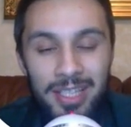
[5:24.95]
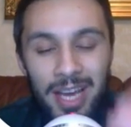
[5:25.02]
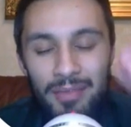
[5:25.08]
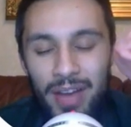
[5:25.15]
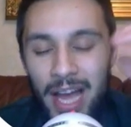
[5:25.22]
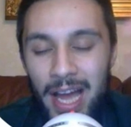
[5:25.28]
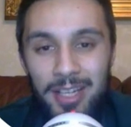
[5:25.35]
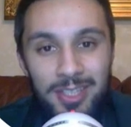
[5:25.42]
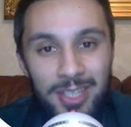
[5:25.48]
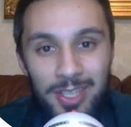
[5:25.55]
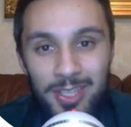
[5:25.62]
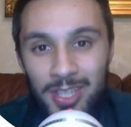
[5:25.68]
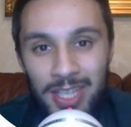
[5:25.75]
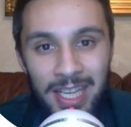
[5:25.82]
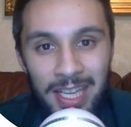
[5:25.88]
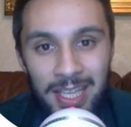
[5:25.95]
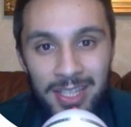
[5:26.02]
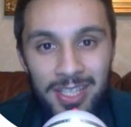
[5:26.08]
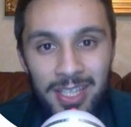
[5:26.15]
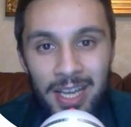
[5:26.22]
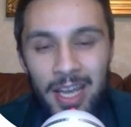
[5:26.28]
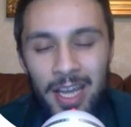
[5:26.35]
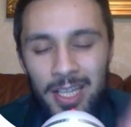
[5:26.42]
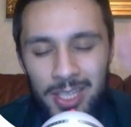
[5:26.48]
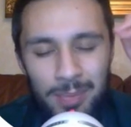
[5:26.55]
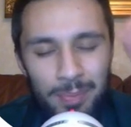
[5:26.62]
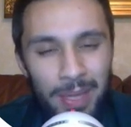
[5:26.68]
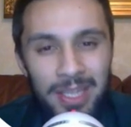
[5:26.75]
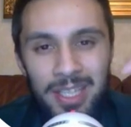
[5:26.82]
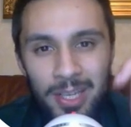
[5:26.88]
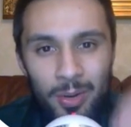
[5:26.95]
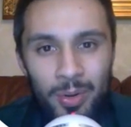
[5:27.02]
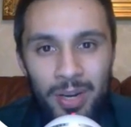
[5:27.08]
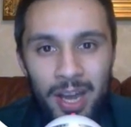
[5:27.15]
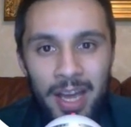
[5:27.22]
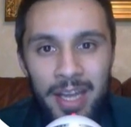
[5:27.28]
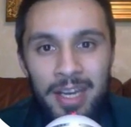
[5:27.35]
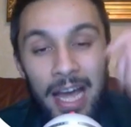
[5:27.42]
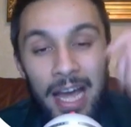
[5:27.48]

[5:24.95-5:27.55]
to have access to the internet and spending online,